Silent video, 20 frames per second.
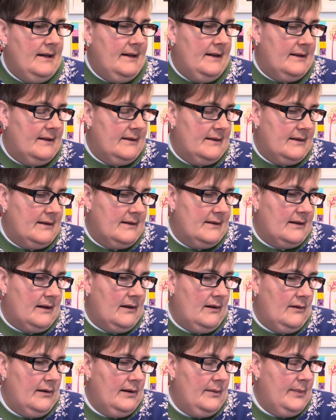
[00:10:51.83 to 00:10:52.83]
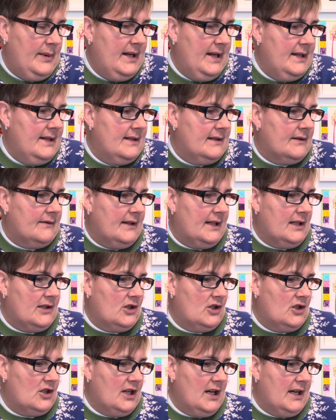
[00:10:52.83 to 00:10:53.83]
It's on a piece of
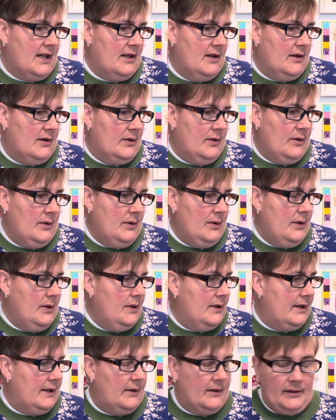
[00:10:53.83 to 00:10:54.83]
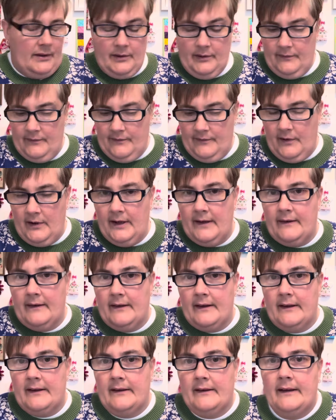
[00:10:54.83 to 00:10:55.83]
XJU, and I couldn't find
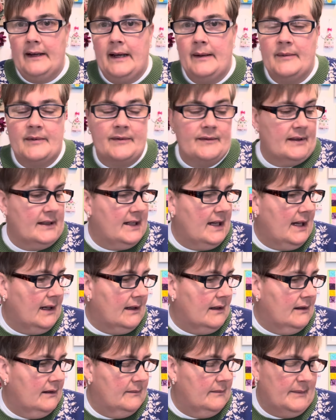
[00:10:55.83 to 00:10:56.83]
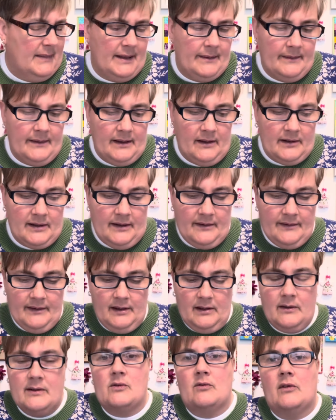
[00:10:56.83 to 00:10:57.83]
the name of the colour. Maybe, I don't think
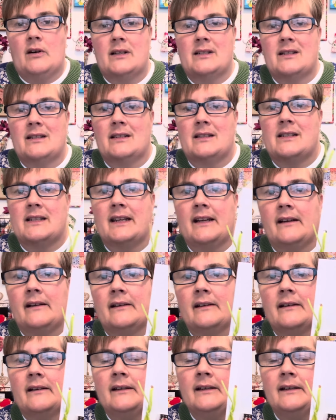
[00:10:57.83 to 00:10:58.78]
I was writing down.